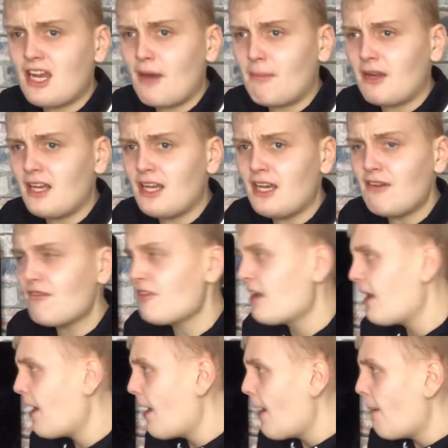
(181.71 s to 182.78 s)
I believe.
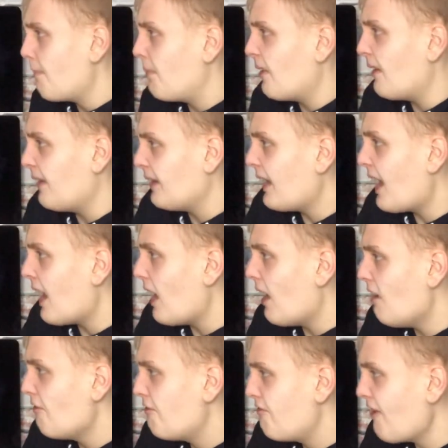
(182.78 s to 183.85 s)
But yeah,
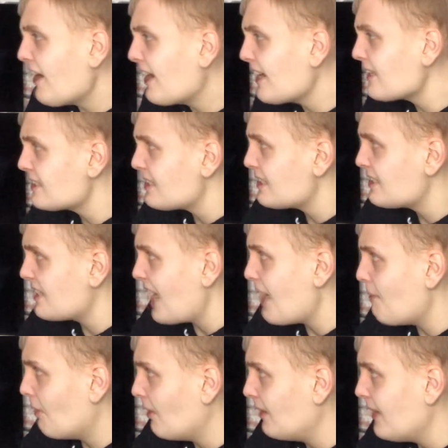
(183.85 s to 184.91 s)
I think it's the
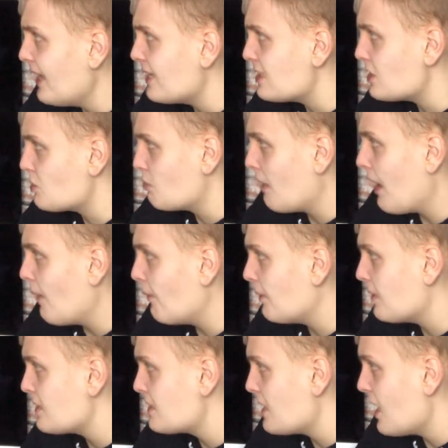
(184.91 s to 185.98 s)
same on this as well, on
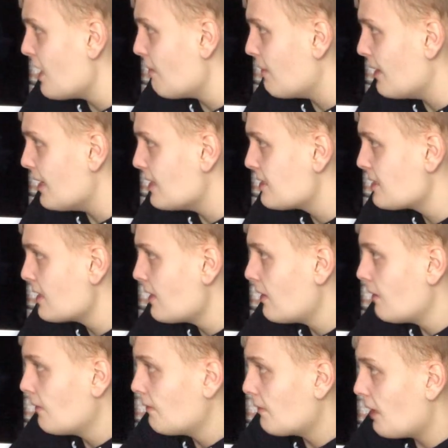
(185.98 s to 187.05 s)
the series.
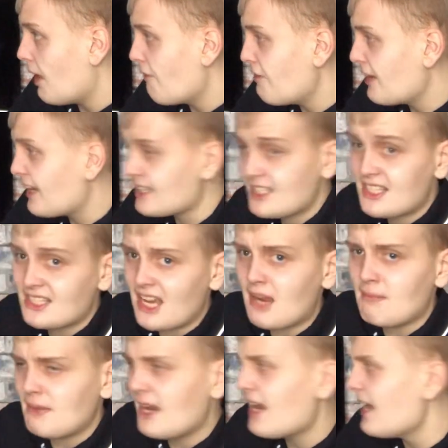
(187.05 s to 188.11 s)
No, I think it's the
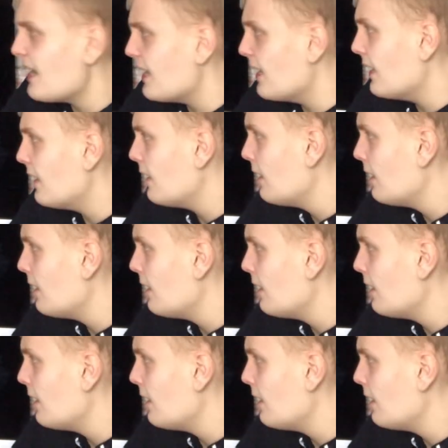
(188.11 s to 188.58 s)
same year.